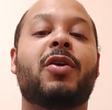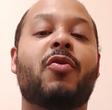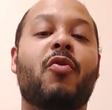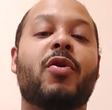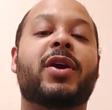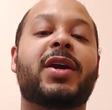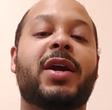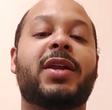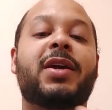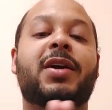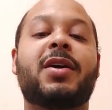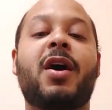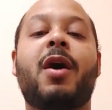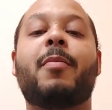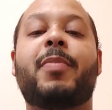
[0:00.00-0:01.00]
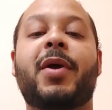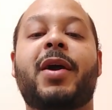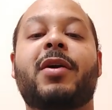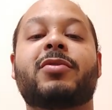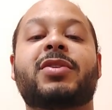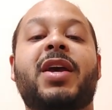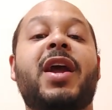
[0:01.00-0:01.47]
organic
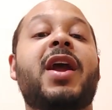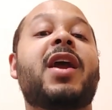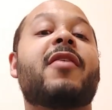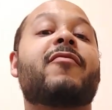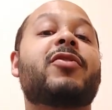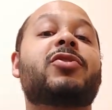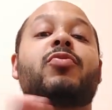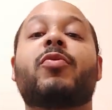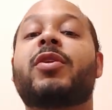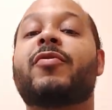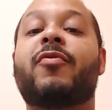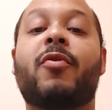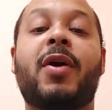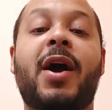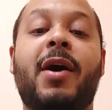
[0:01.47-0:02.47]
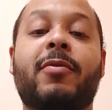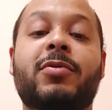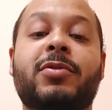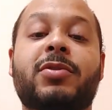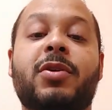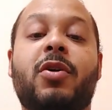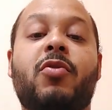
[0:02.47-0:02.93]
compounds, every 24
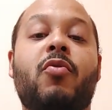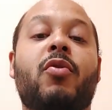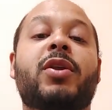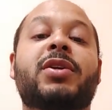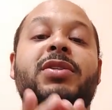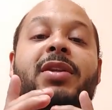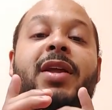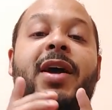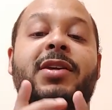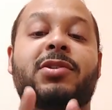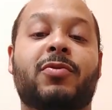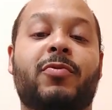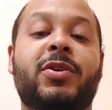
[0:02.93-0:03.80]
hours, according to NASA